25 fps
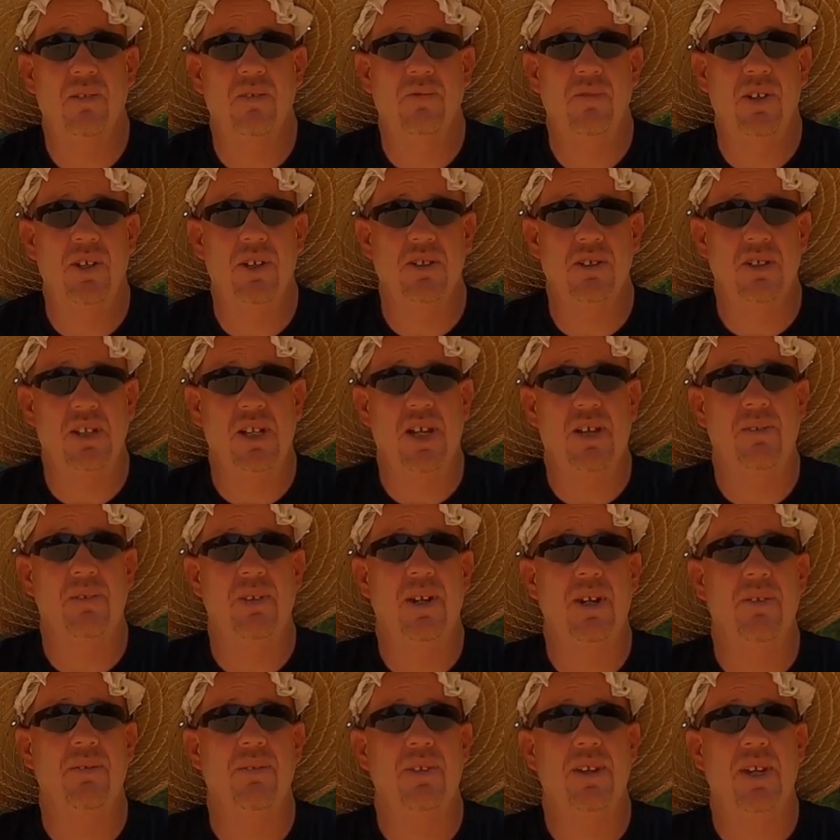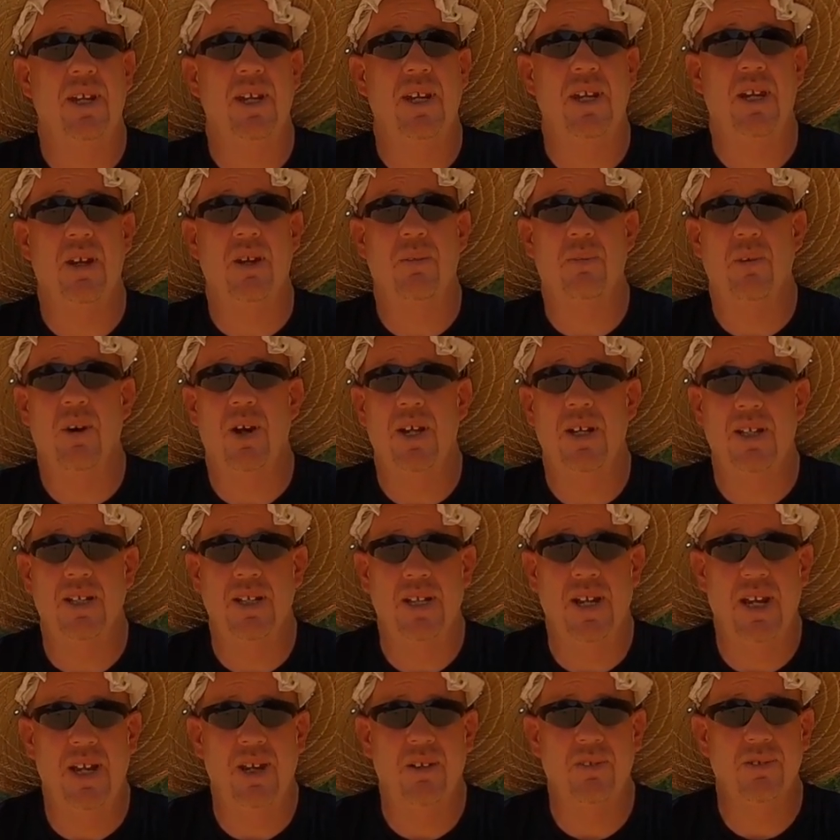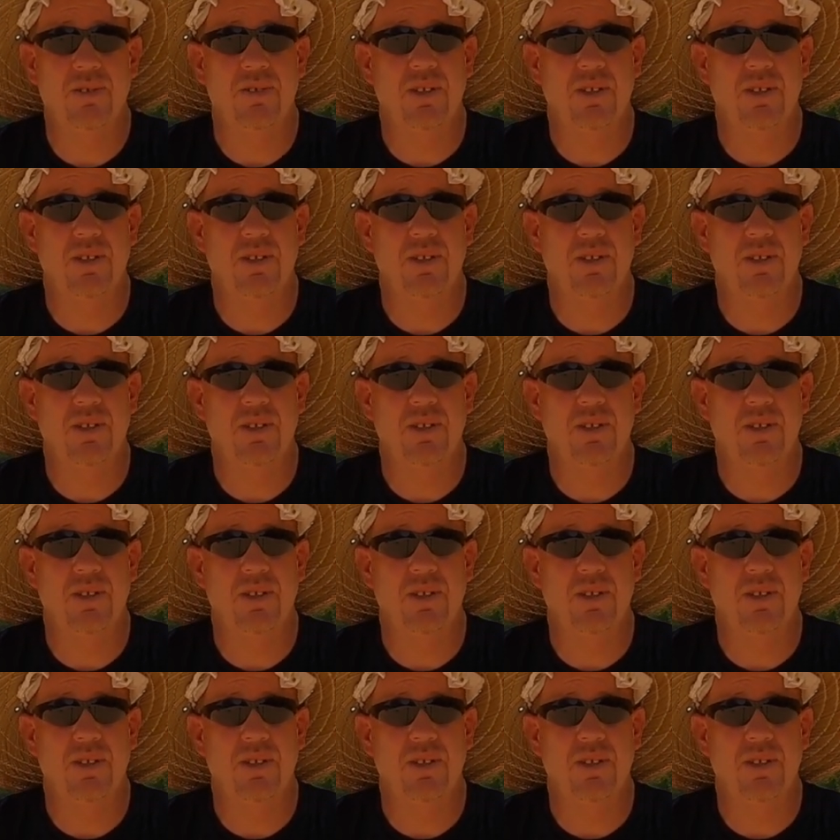finishing leveling everything up, grading it down.